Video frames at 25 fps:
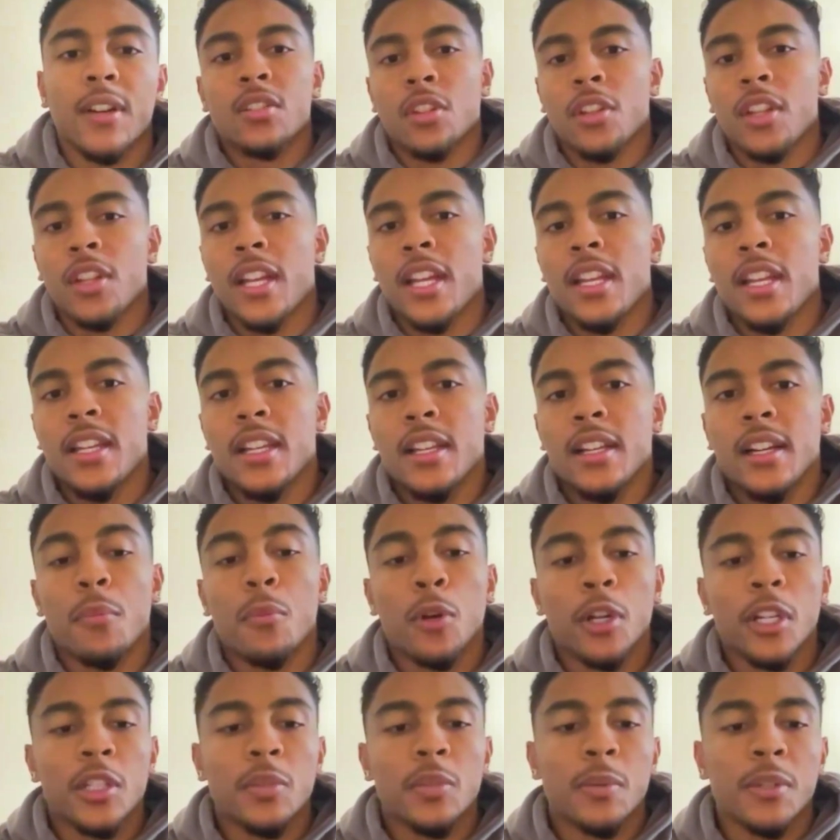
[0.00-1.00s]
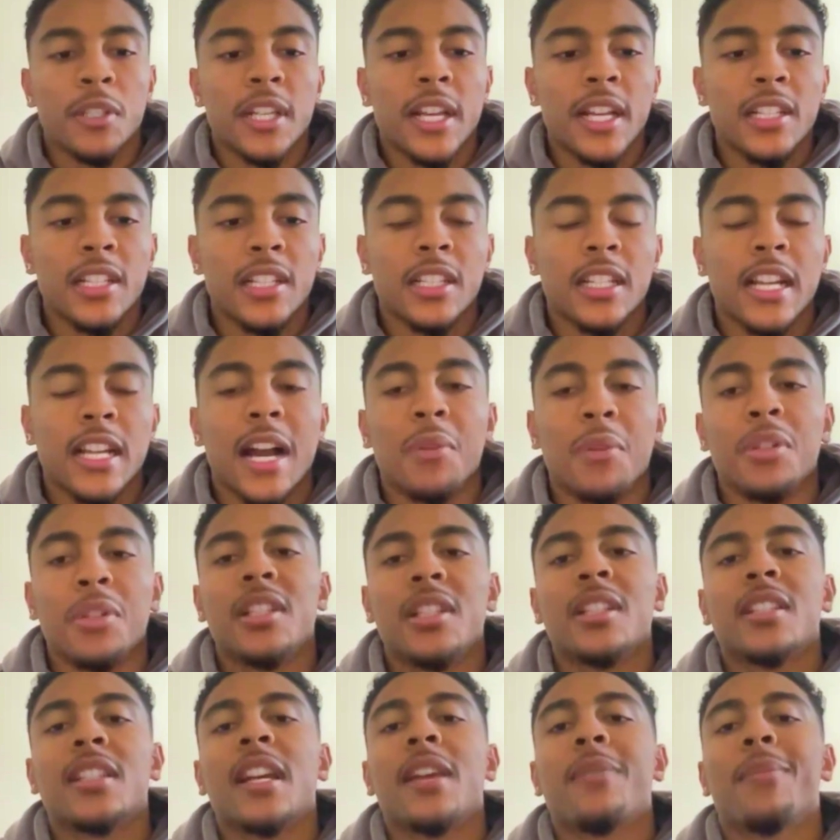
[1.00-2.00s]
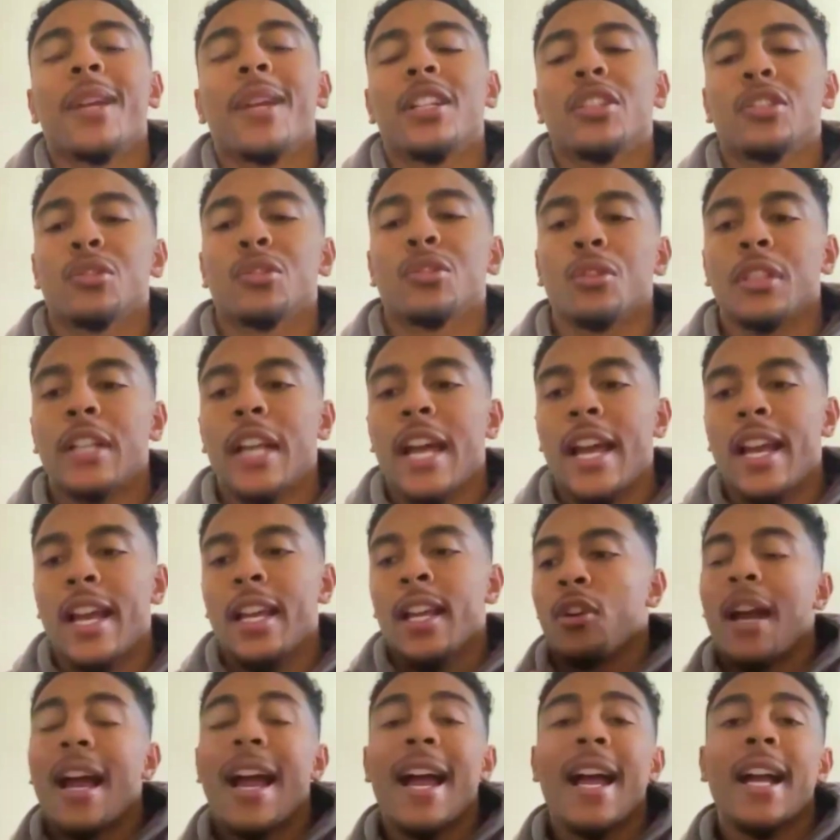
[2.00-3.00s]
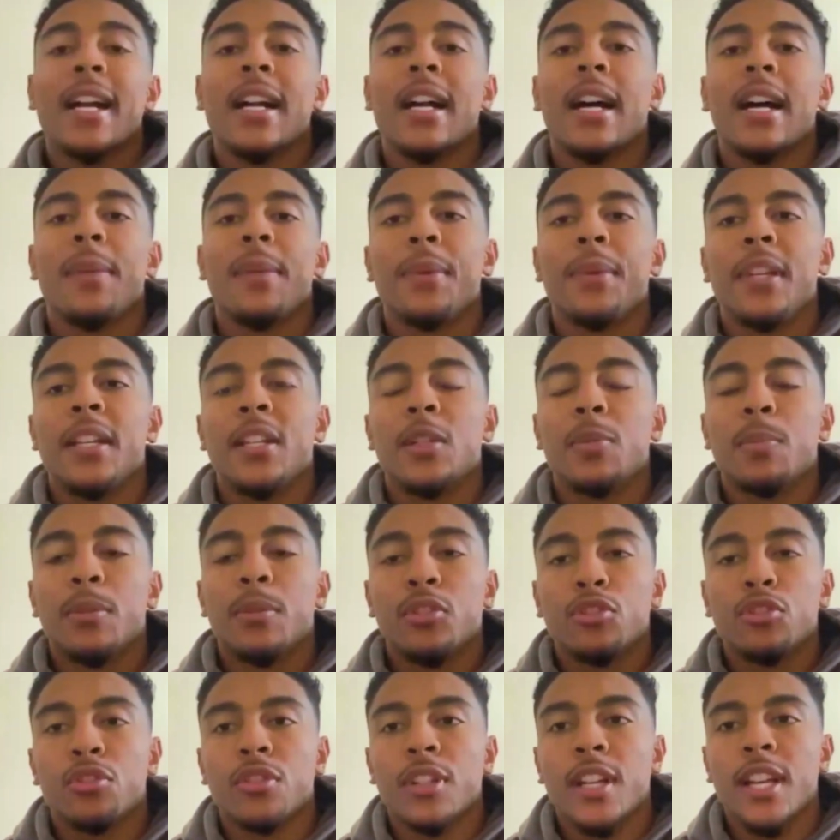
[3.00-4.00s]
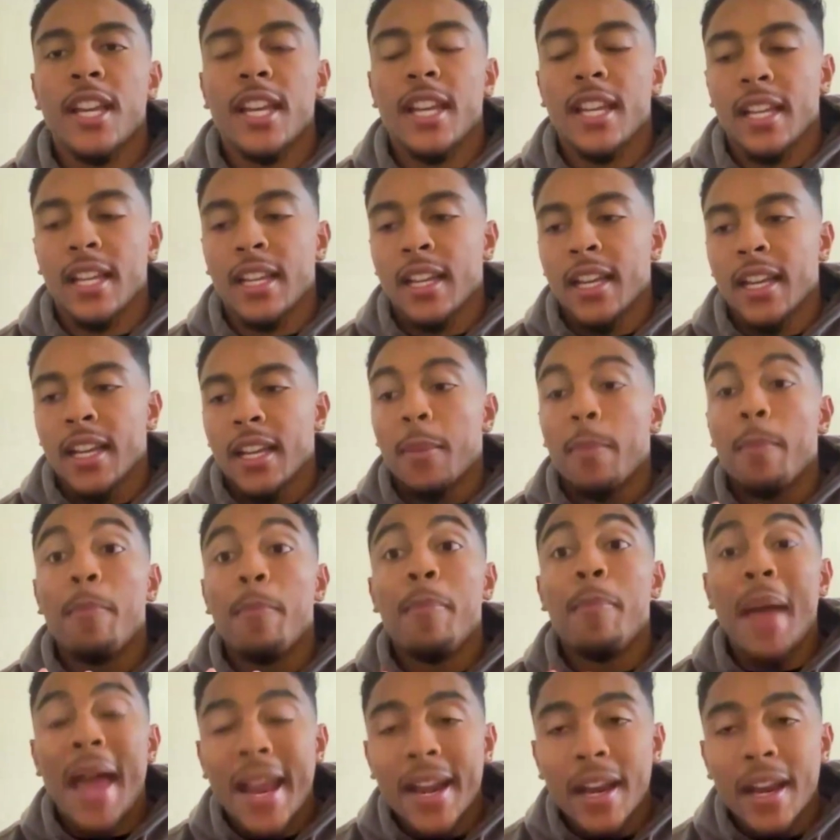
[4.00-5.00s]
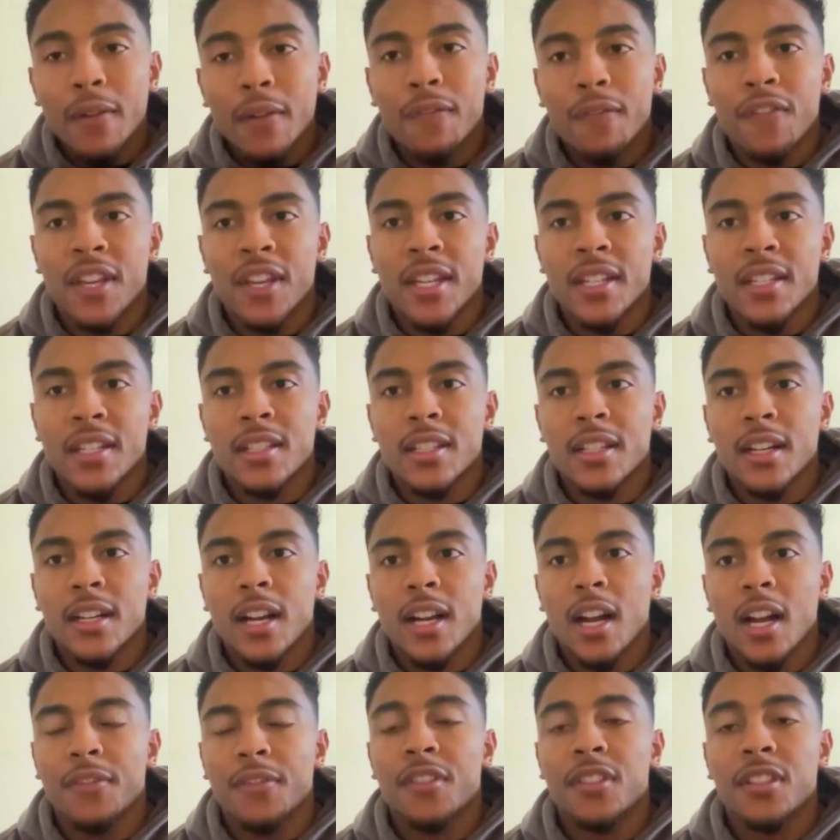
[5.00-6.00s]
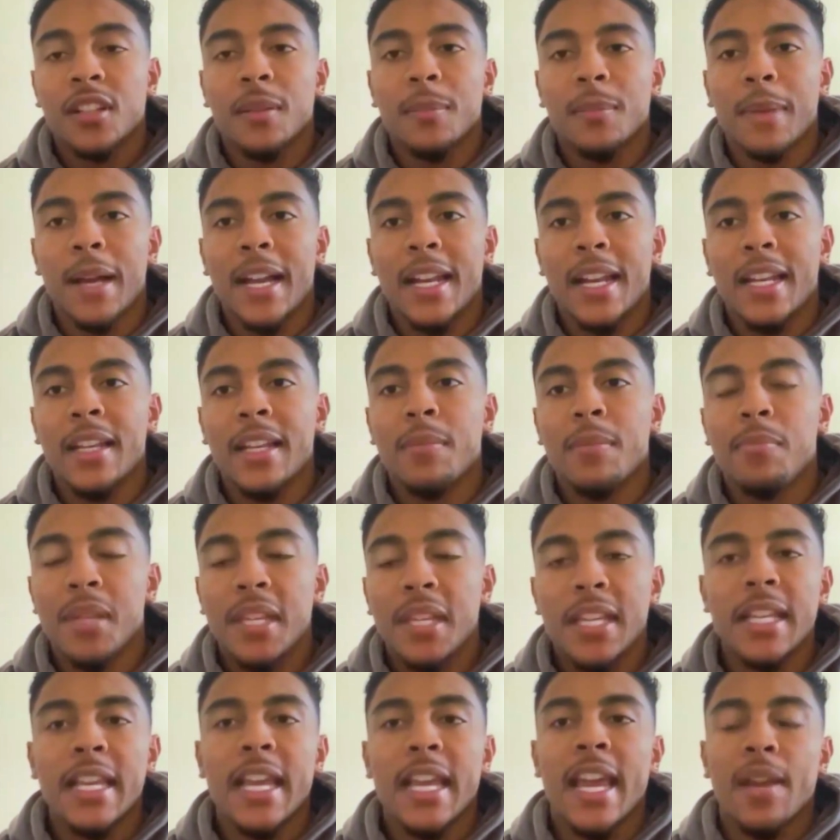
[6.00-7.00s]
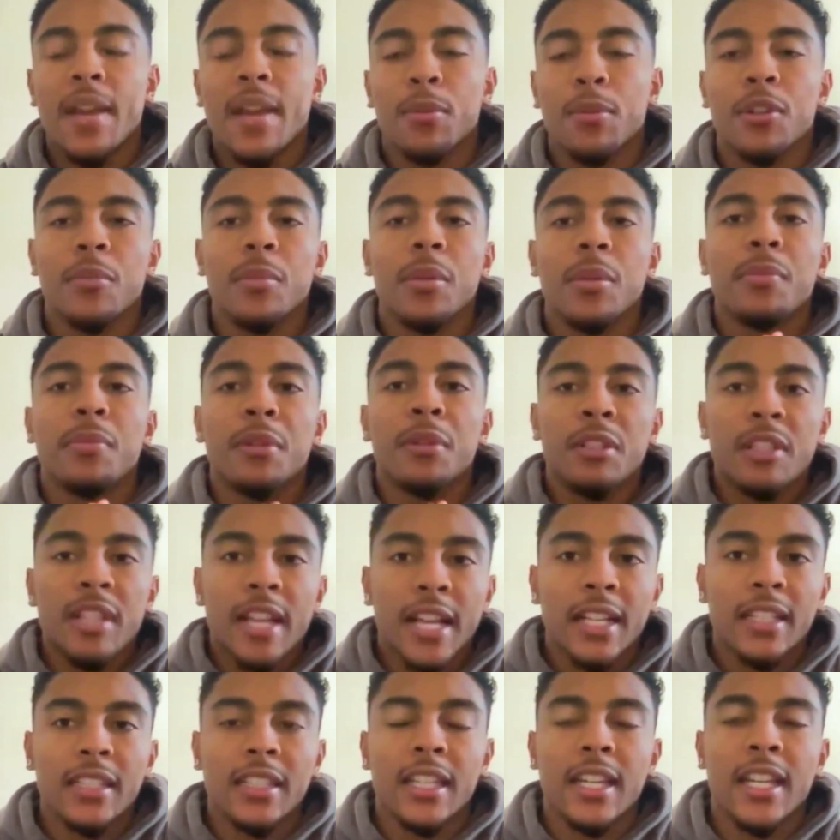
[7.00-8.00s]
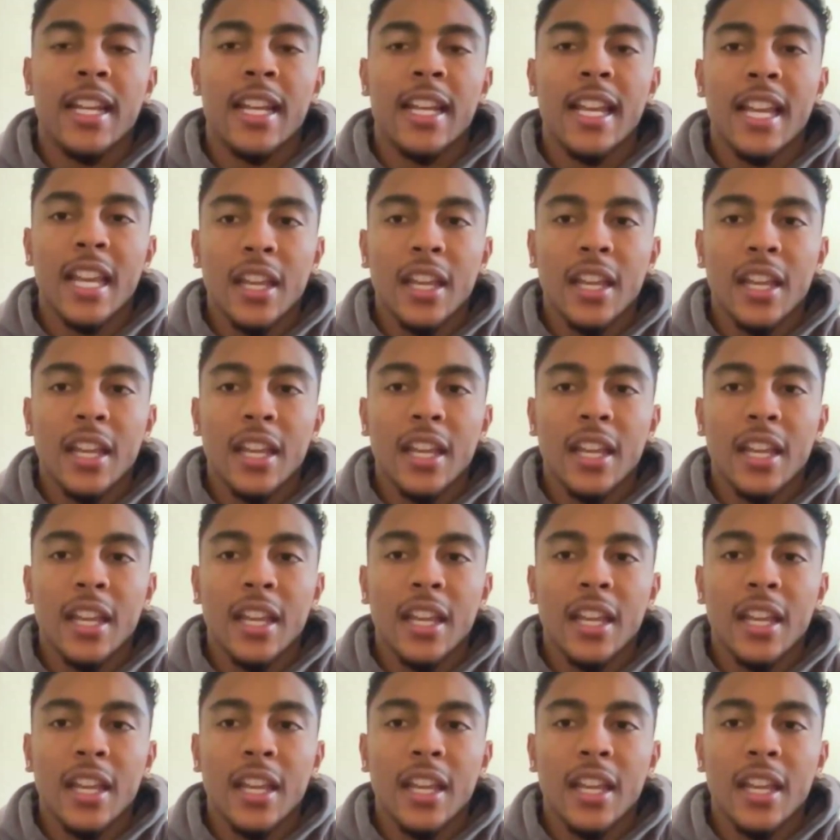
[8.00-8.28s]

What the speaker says: So then for mortgage protection, I would just say make sure that your ad copy is portraying the benefits of somebody being able to be protected